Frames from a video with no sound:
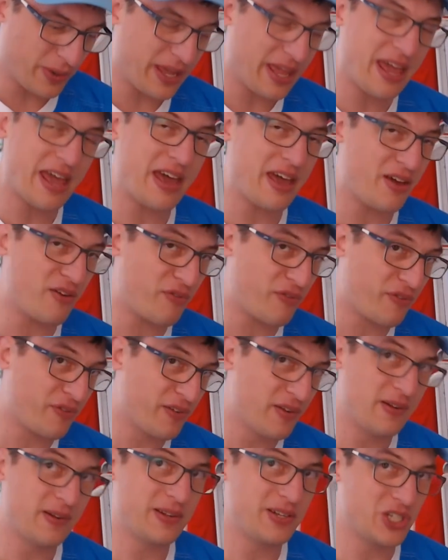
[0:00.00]
have
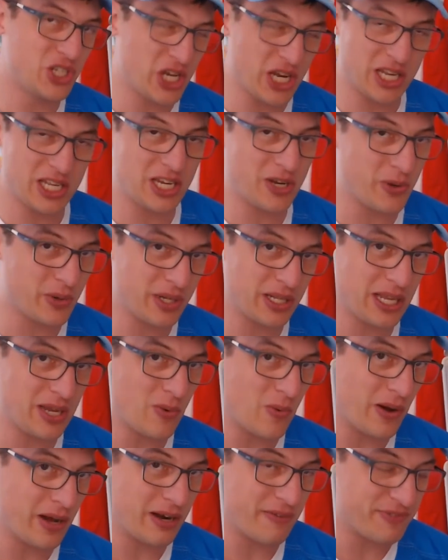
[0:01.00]
genuinely
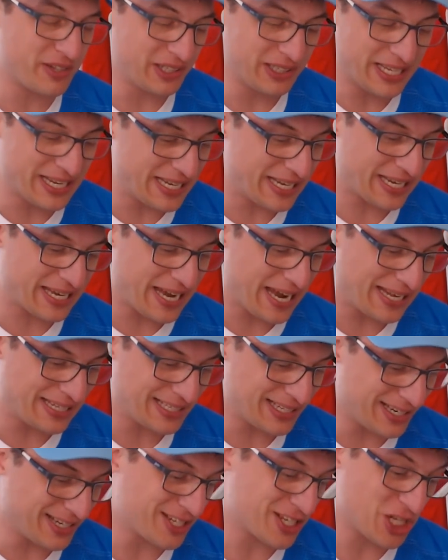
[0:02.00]
one of the leading
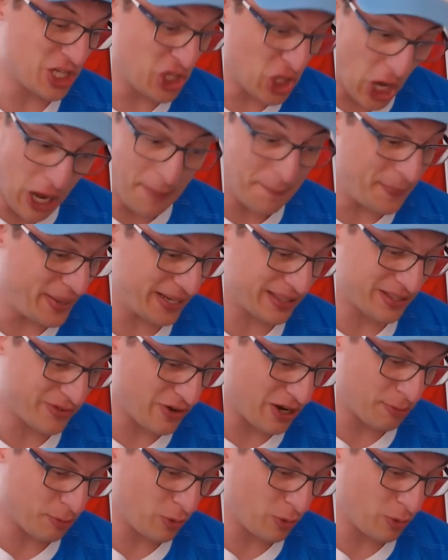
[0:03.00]
candidates not make the Rugby